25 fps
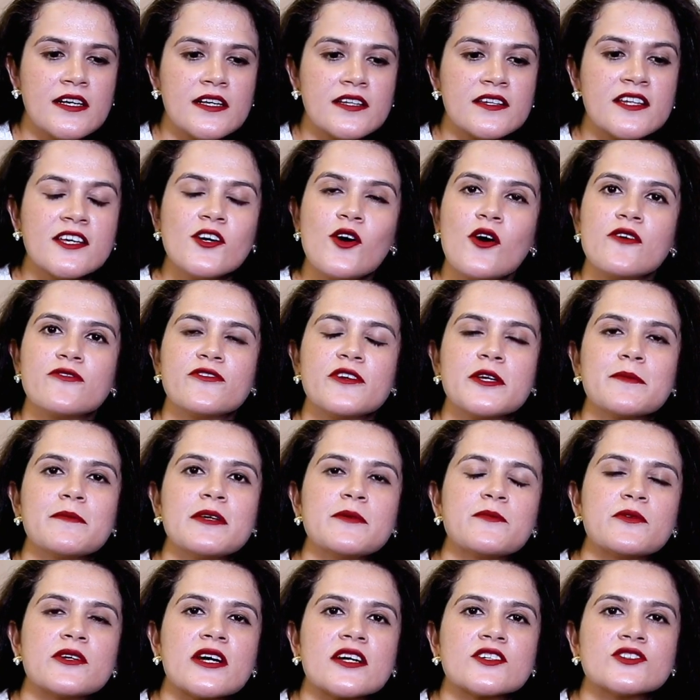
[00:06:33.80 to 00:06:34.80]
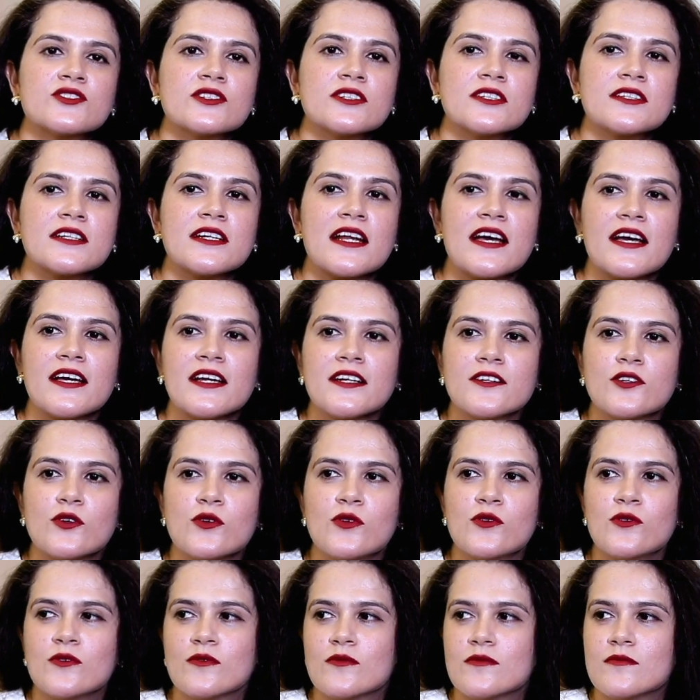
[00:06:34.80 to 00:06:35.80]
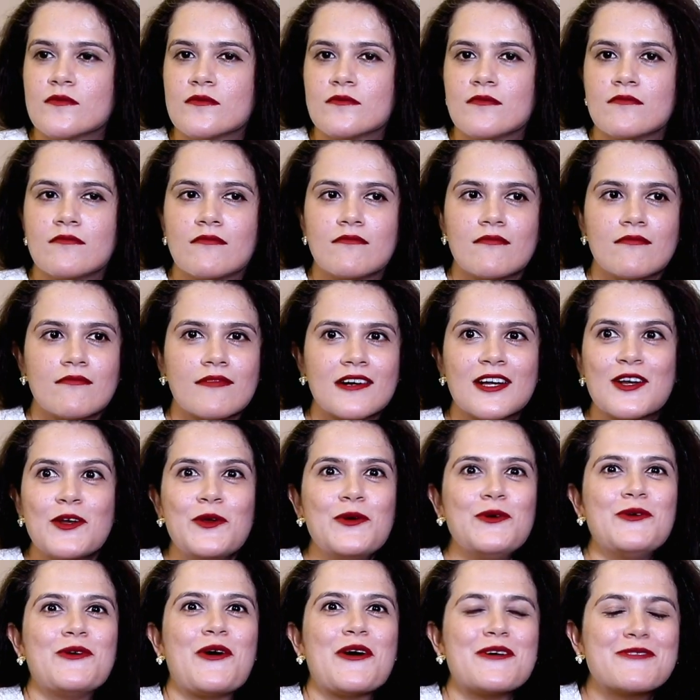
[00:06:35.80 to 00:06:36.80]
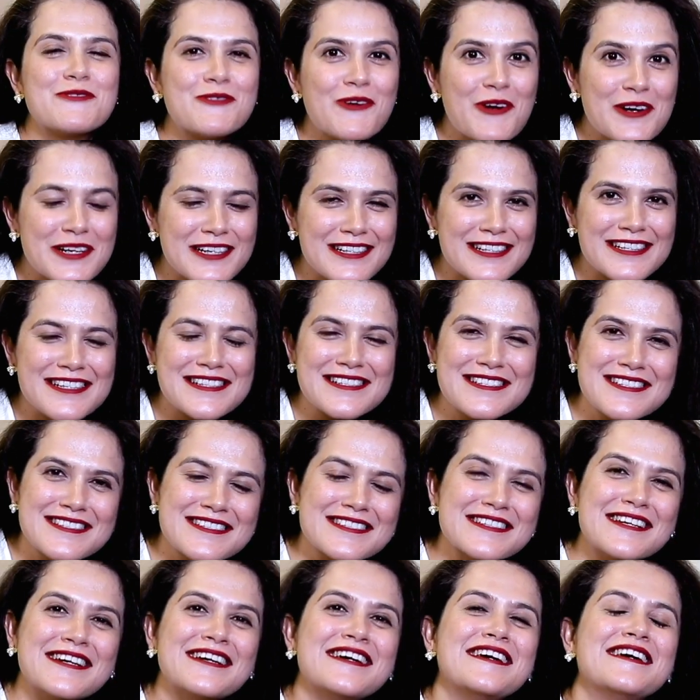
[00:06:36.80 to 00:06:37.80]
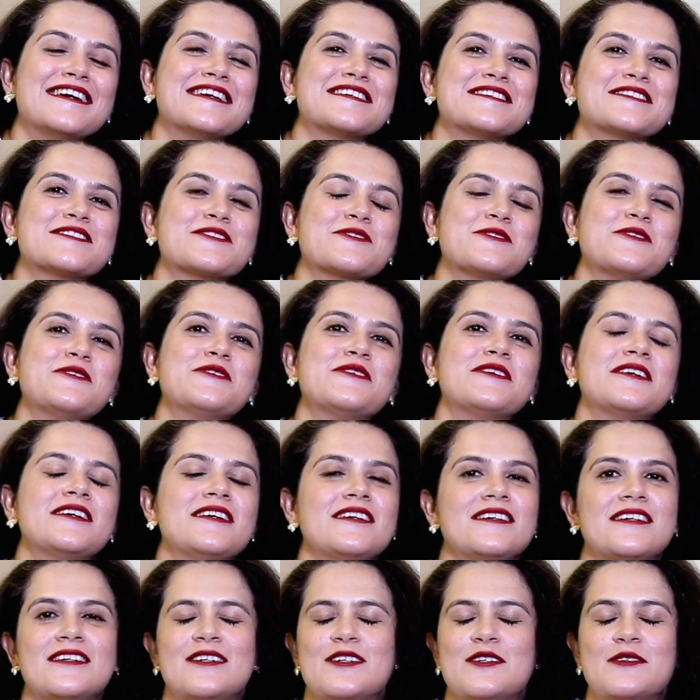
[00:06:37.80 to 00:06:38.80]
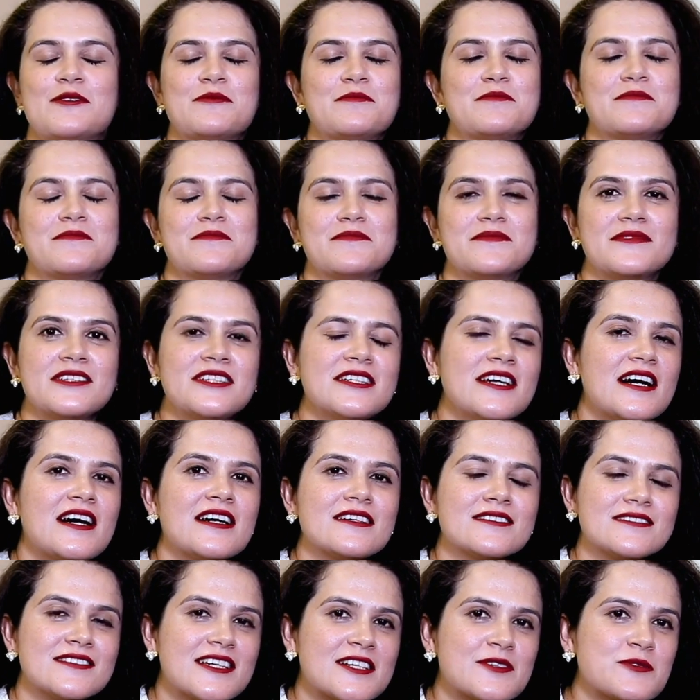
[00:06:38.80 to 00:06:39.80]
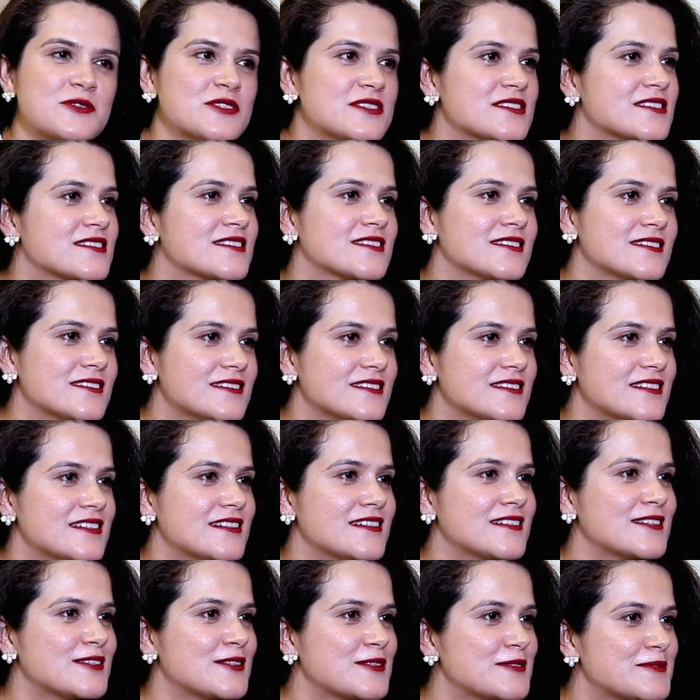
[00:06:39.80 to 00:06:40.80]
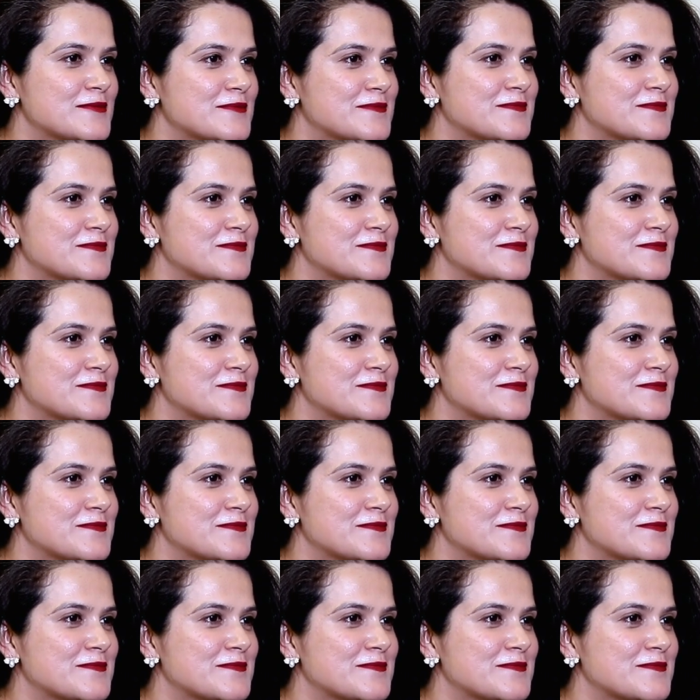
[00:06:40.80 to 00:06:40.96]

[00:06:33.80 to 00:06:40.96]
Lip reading: they offering me production and I had no clue of what it is. So yeah, that was the...